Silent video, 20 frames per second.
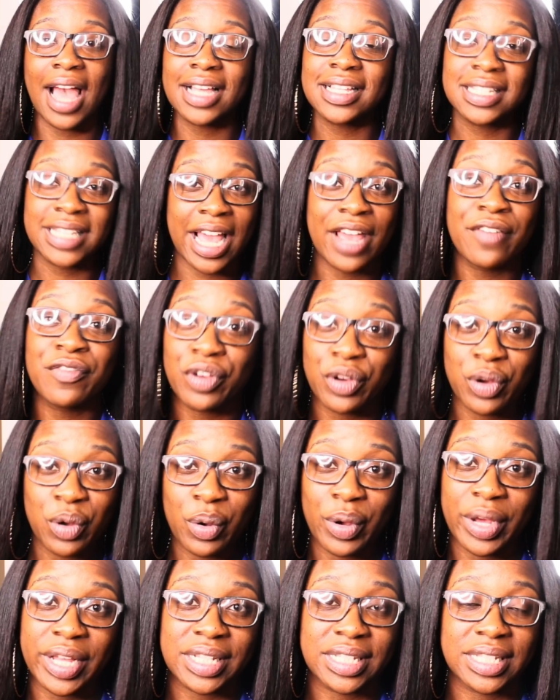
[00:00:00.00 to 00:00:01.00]
Save your
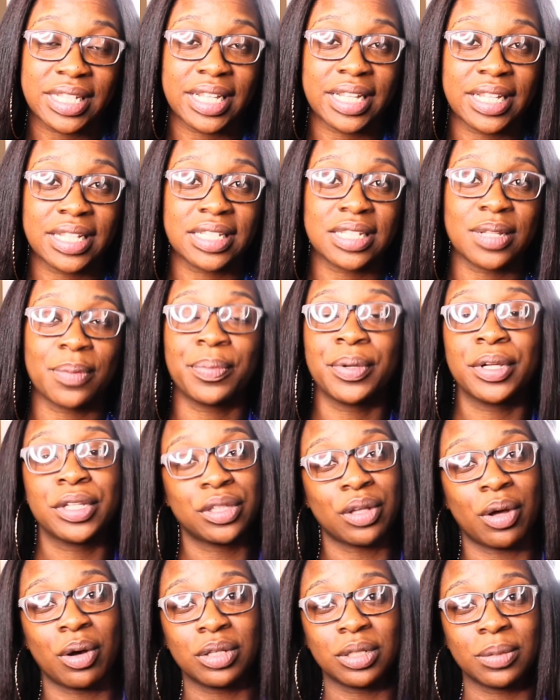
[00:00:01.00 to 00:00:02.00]
coins, sis. Put the
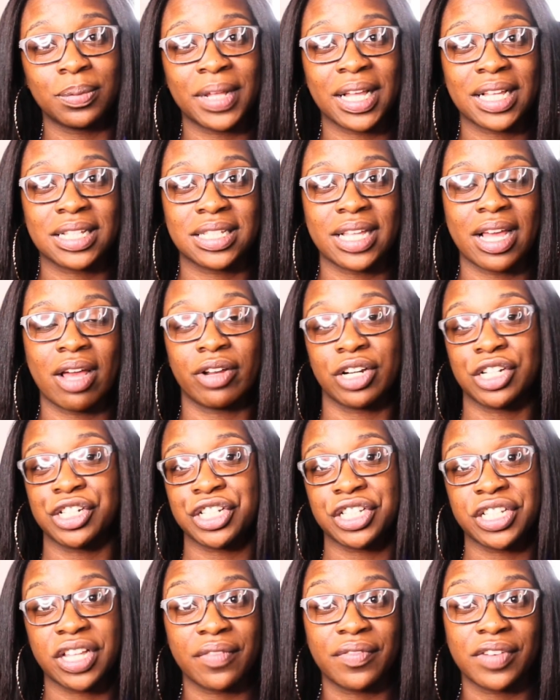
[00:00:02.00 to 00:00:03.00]
Olaplex down and
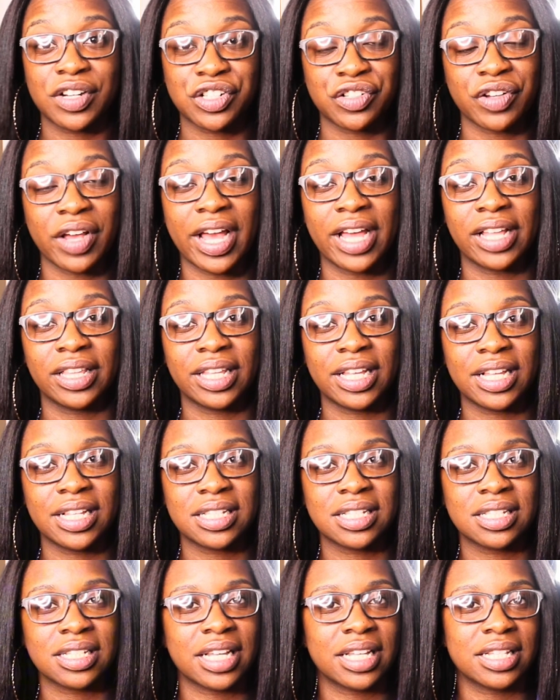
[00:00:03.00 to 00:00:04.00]
just give it a try at
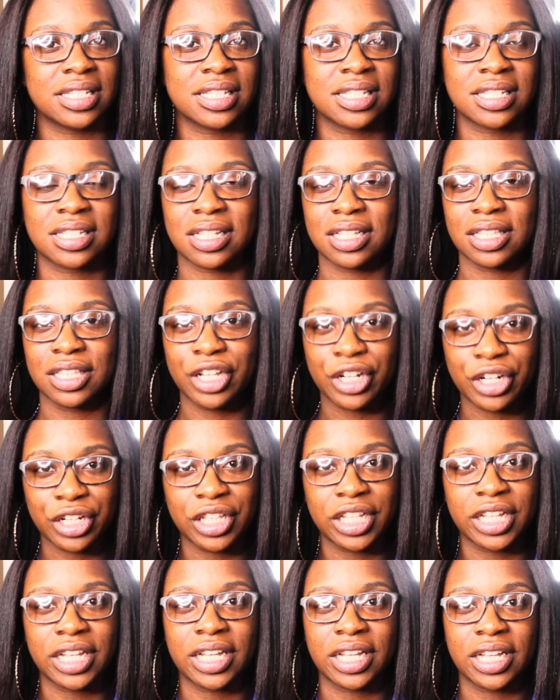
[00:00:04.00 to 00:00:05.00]
least. It's
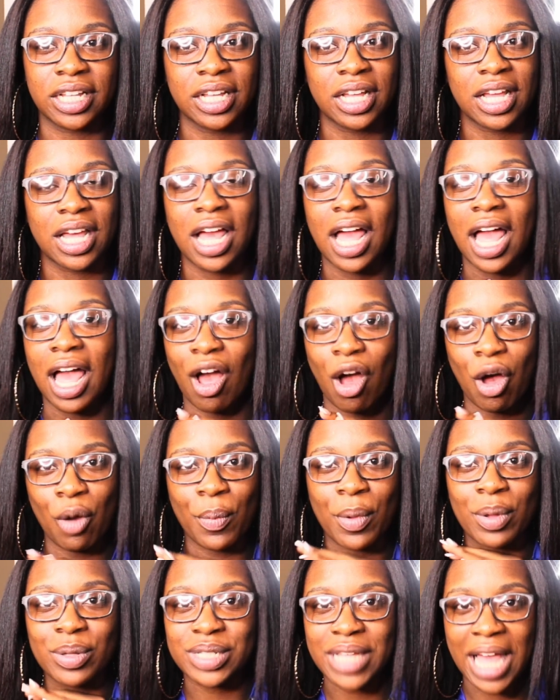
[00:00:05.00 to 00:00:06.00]
literally
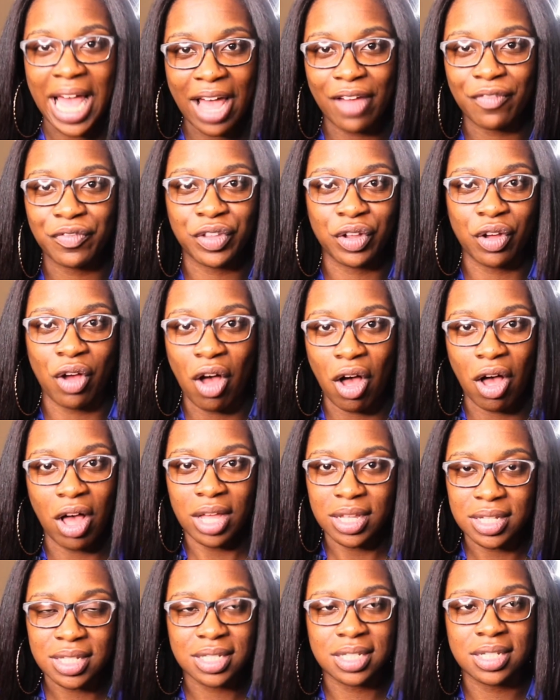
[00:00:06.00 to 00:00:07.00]
almost half the
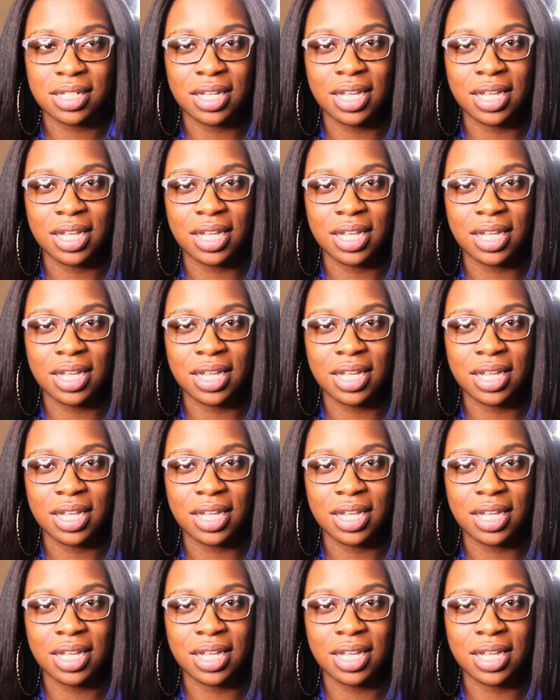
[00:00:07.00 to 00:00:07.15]
cost.